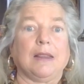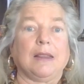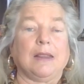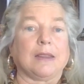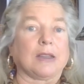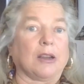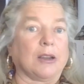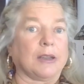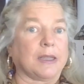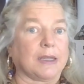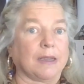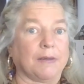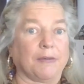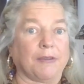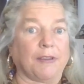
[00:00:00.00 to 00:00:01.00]
This causes
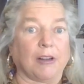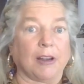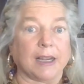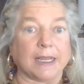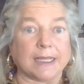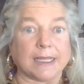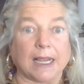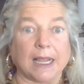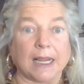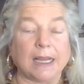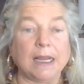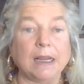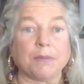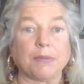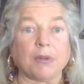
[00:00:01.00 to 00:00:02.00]
some of our
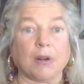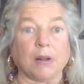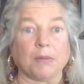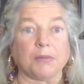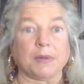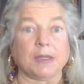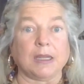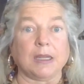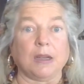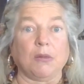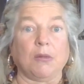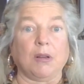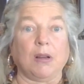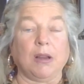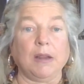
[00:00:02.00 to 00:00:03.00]
anxiety and problems that
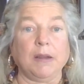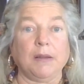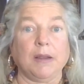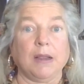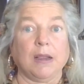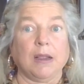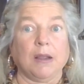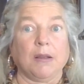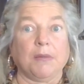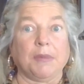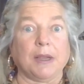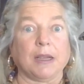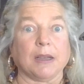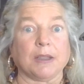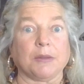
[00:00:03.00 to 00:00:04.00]
go on
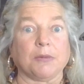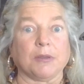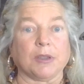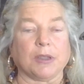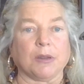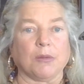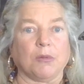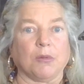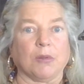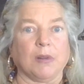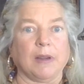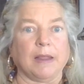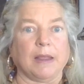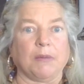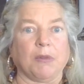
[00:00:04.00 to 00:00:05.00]
because we're so
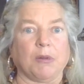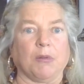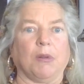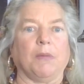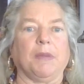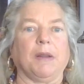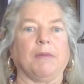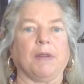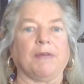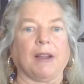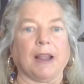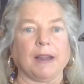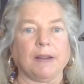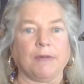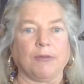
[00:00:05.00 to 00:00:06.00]
worried that we won't be
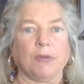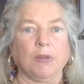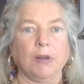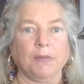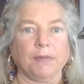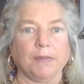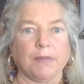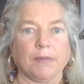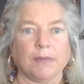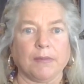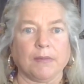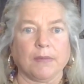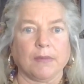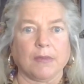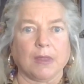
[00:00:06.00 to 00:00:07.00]
provided for.
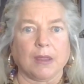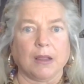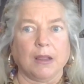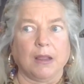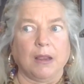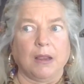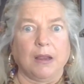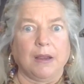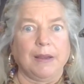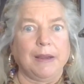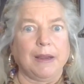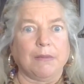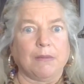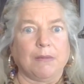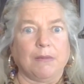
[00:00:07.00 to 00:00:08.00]

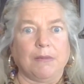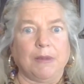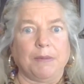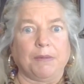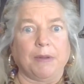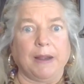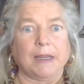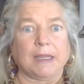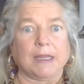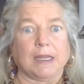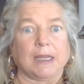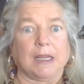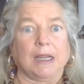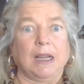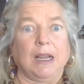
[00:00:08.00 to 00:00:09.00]
Yet we pray
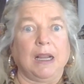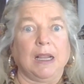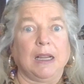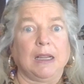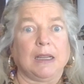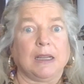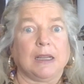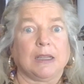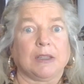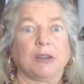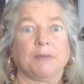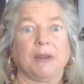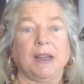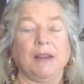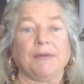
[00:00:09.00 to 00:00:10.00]
to God, so
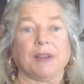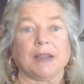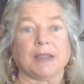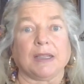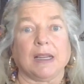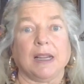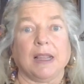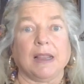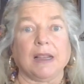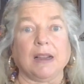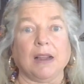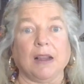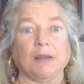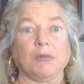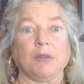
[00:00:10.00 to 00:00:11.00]
many of us, that
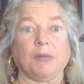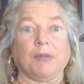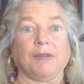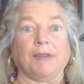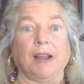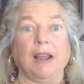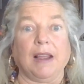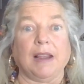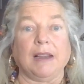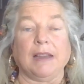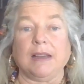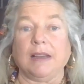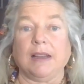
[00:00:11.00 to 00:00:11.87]
God will provide,